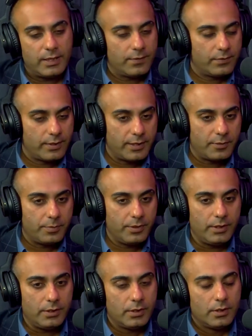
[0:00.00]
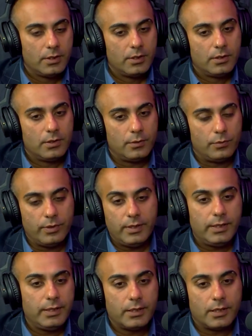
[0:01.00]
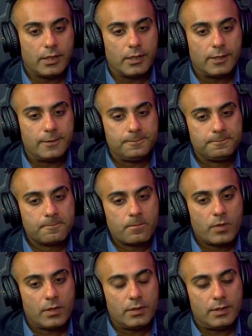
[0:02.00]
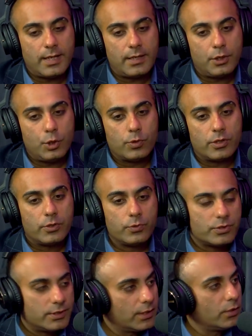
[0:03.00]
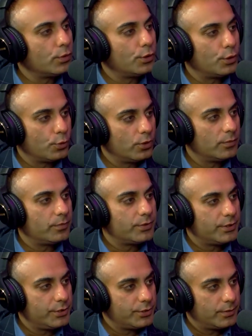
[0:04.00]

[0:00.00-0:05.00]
therapy really are that you are too sick to undergo the procedure,